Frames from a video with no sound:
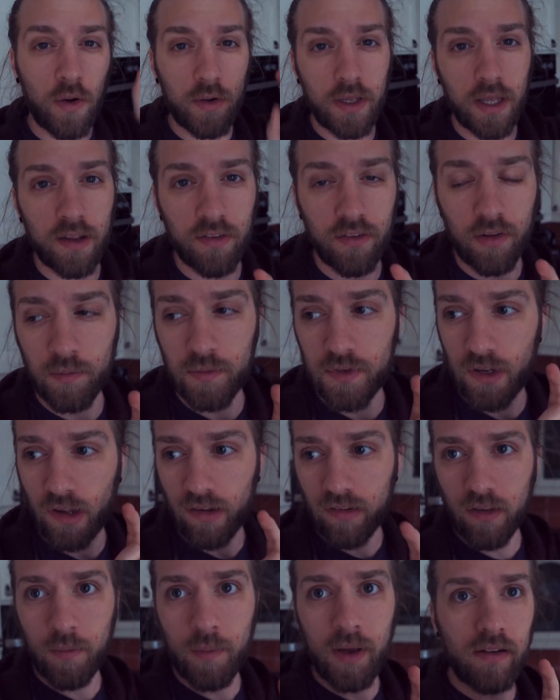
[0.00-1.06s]
Okay, so I'm
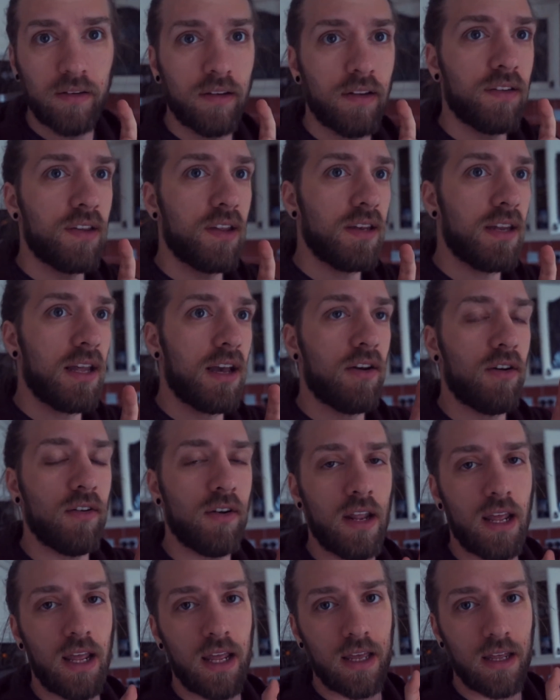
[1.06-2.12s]
just about to sit
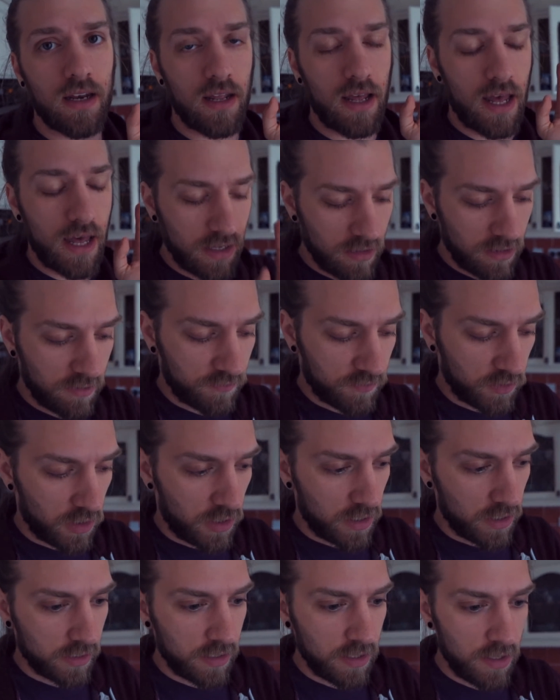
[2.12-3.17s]
down and edit the
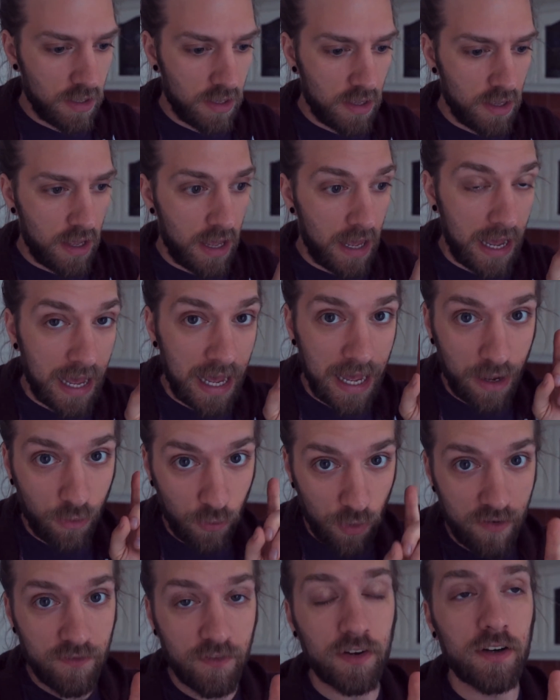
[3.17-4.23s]
vlog.
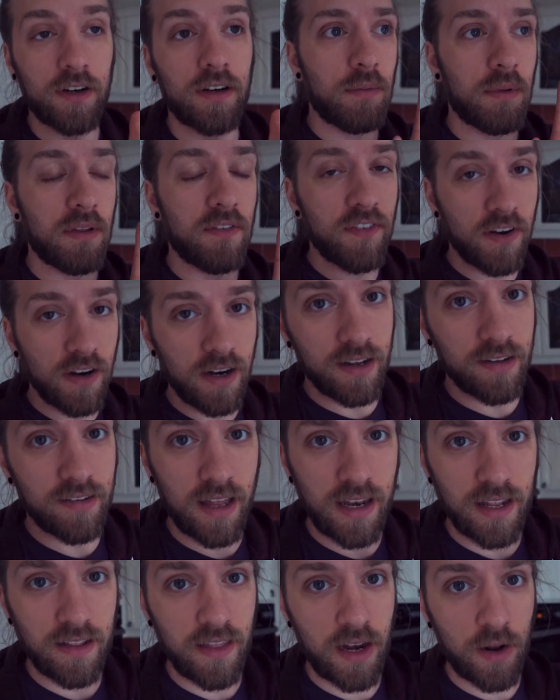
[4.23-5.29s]
However, something very
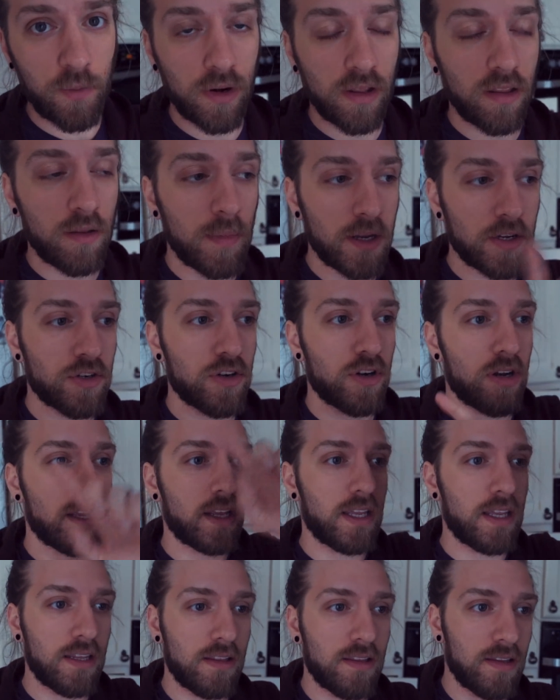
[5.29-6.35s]
exciting that I wanted to make sure
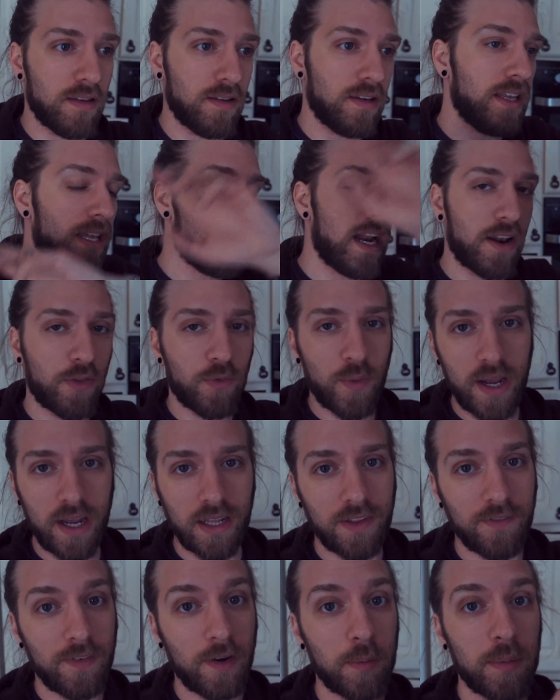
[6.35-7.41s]
to get out of the way
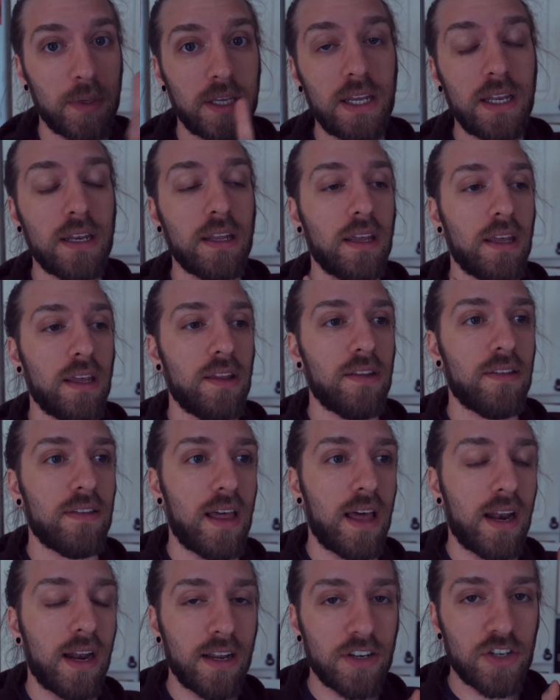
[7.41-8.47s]
at the very beginning is
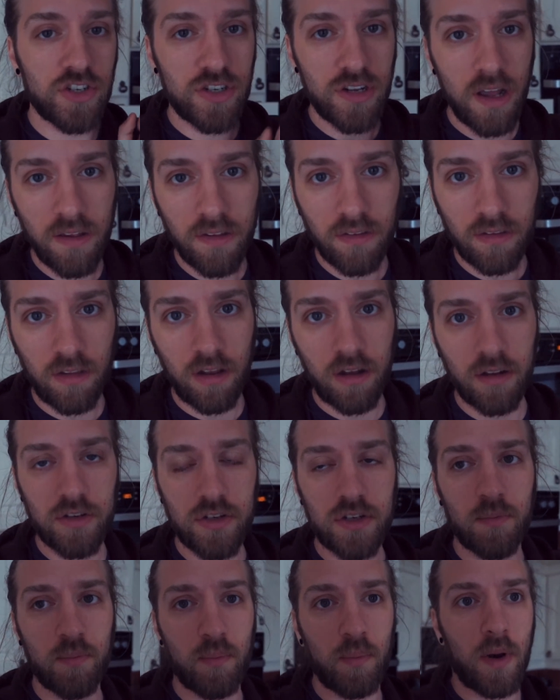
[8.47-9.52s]
that I just
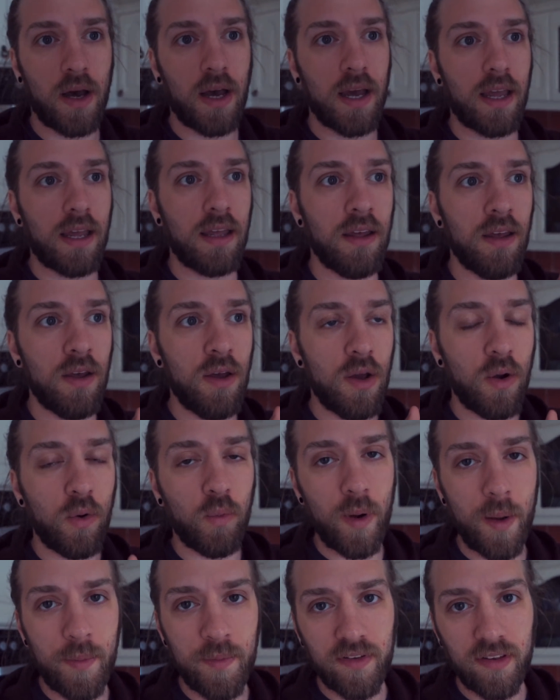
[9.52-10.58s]
launched my
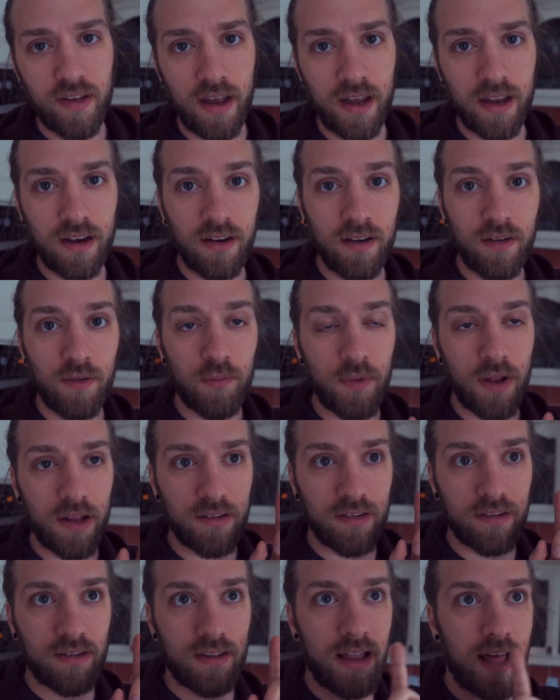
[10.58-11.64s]
website /
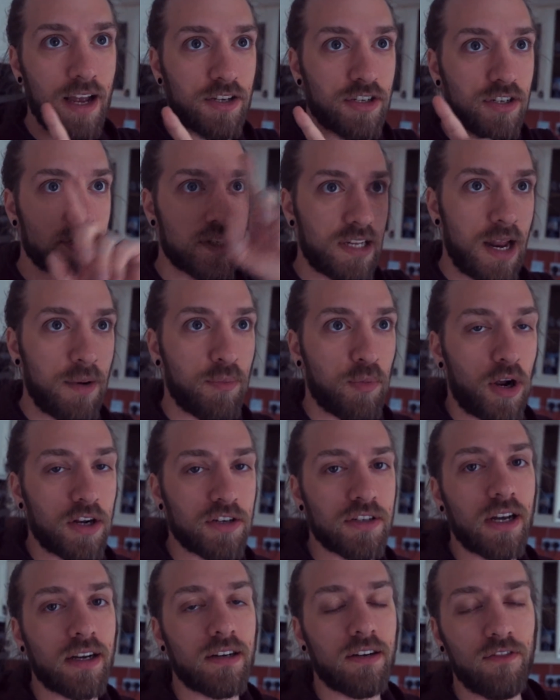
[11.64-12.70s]
side
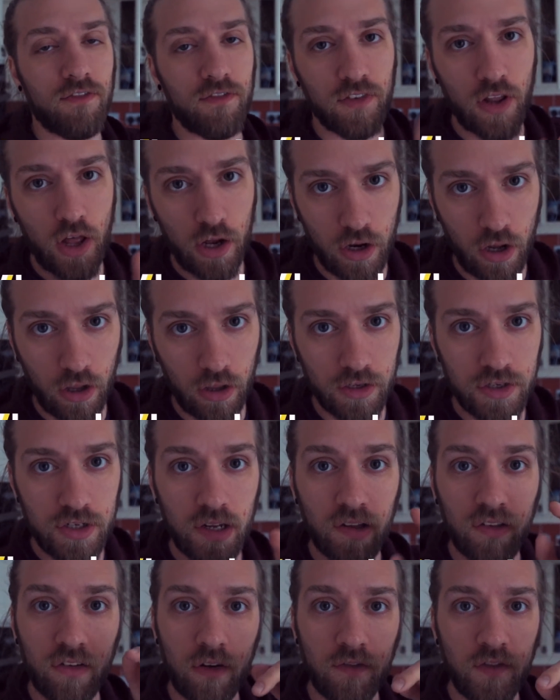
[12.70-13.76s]
project,
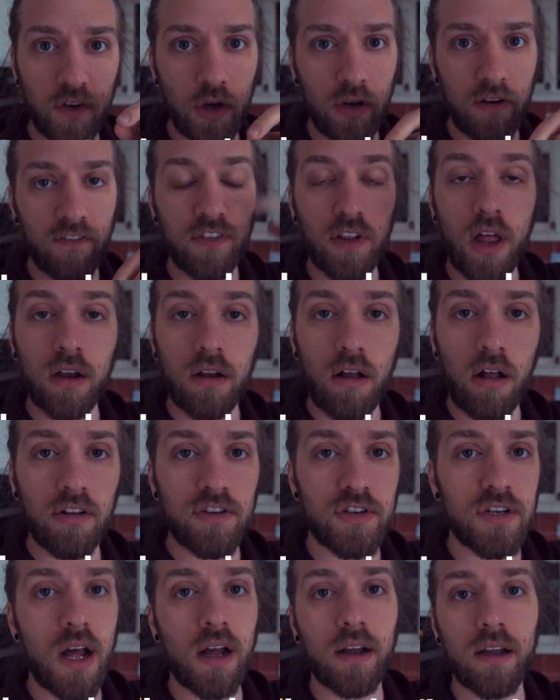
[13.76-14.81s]
Vlogology. So if you go to
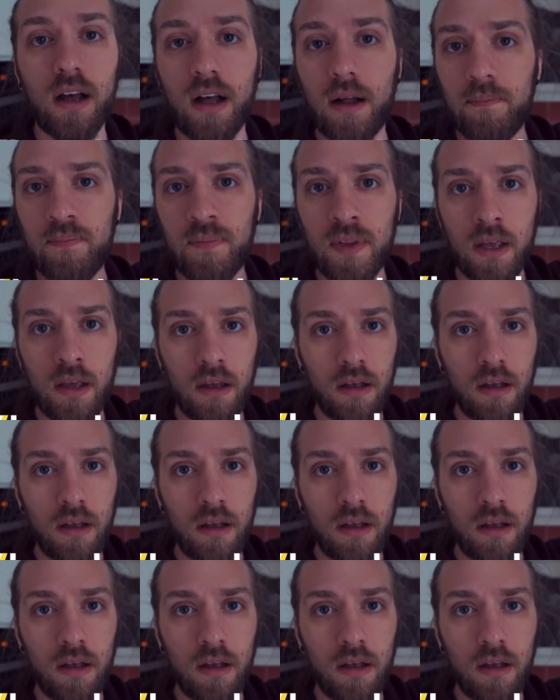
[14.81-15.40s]
vlogology.com,